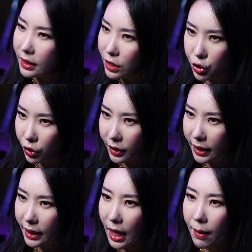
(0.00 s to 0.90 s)

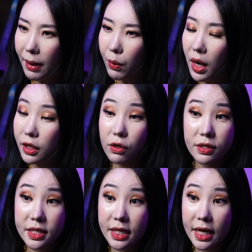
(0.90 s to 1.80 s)
Additionally,
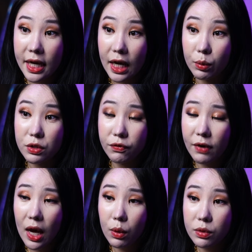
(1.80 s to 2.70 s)
Pagang's DNA was
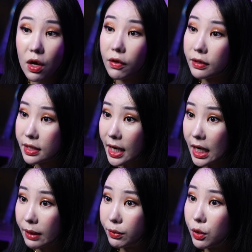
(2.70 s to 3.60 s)
found on the
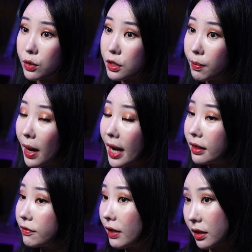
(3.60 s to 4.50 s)
tape used to bind
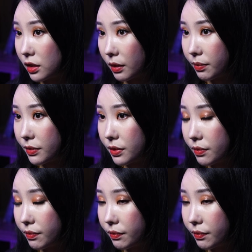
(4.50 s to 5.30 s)
the victims.